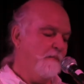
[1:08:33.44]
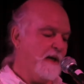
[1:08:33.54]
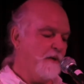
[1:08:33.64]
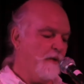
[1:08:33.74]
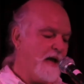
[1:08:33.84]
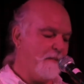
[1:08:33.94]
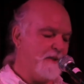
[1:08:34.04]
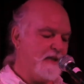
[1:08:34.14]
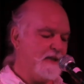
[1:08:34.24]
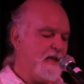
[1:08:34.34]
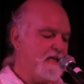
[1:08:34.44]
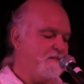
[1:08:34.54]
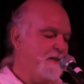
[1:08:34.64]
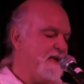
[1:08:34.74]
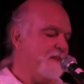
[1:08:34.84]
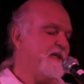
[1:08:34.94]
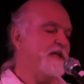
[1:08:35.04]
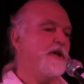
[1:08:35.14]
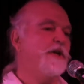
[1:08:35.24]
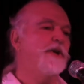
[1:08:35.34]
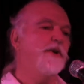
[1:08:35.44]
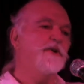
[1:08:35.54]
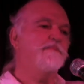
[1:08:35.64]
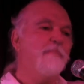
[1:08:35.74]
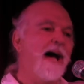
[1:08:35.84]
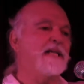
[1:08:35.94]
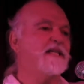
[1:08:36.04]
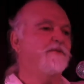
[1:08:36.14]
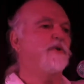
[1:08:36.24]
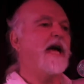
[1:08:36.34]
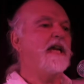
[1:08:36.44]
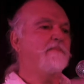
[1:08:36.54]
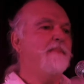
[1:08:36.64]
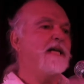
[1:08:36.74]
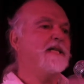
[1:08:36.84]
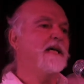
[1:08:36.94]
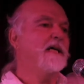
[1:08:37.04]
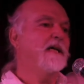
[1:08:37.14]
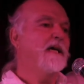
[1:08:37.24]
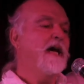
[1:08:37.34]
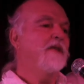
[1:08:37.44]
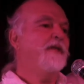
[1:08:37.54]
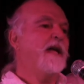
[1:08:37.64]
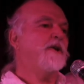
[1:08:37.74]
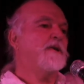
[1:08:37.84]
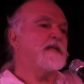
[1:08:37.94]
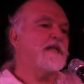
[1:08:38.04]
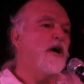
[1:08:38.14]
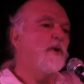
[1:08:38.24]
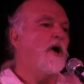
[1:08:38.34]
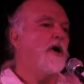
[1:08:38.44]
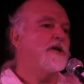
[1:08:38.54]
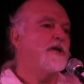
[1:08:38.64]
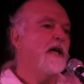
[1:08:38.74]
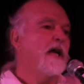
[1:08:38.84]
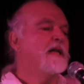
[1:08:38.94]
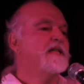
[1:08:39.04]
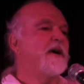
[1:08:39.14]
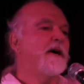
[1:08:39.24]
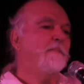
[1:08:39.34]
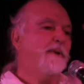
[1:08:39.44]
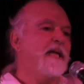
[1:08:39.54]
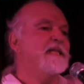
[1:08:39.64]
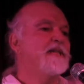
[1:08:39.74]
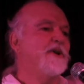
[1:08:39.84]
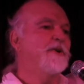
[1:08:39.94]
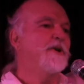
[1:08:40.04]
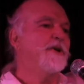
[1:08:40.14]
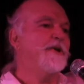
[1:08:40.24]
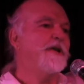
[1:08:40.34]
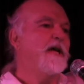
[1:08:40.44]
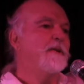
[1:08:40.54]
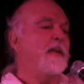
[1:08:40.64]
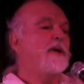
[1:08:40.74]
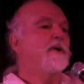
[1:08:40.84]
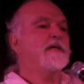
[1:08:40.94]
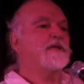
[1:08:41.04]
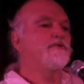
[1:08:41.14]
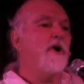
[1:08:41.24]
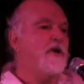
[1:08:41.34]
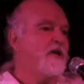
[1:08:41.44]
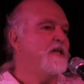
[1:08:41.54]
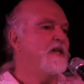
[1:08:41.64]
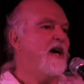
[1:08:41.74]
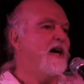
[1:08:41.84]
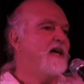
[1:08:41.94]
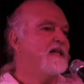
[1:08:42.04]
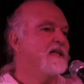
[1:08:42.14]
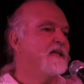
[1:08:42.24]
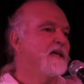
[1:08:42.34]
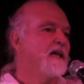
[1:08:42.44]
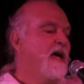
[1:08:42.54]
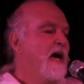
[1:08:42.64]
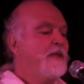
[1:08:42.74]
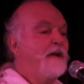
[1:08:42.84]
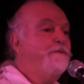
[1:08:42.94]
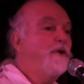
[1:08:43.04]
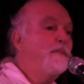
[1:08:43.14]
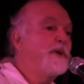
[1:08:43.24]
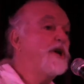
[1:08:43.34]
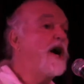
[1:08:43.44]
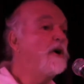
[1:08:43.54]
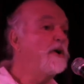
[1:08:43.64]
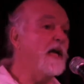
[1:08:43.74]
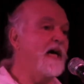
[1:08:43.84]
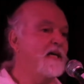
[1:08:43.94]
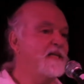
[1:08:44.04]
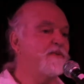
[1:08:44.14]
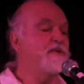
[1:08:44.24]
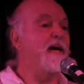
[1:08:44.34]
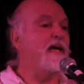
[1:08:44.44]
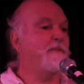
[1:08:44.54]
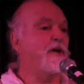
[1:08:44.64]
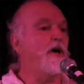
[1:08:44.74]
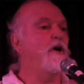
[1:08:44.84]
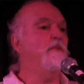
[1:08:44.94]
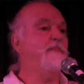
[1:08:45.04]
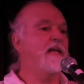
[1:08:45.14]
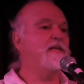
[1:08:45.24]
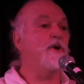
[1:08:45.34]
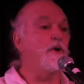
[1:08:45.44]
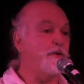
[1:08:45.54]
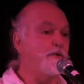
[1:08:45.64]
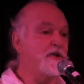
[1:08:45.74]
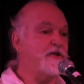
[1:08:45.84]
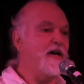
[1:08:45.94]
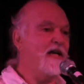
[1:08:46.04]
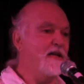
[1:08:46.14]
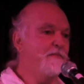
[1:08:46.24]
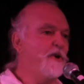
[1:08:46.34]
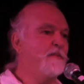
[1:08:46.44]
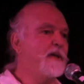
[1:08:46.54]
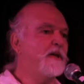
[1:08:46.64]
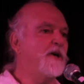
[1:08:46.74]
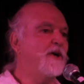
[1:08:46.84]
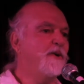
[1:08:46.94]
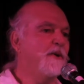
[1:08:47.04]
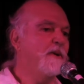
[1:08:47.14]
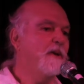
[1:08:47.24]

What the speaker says: But what happens is they just build up such a huge mass of organic matter that it got so hot and so unpleasant on Earth that they all just rotted and died. And that formed the coal layers, which make up the coal beds all through Australia, the Permian coal.